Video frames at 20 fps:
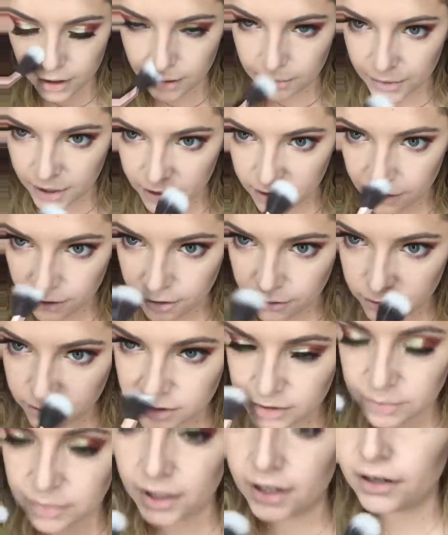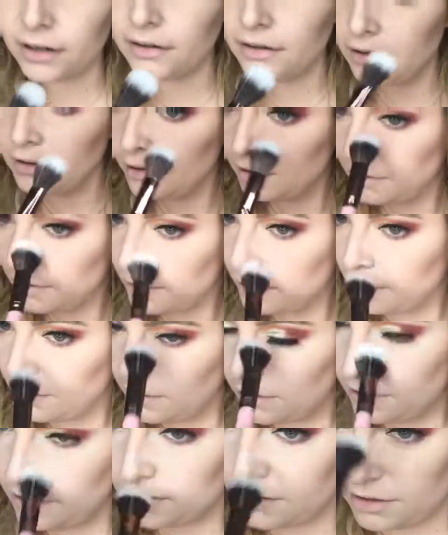like my nose, but
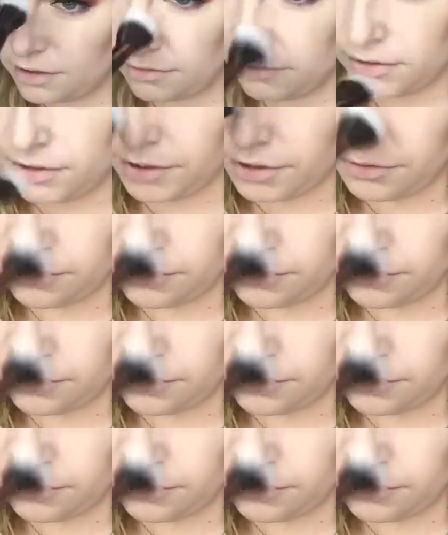it didn't really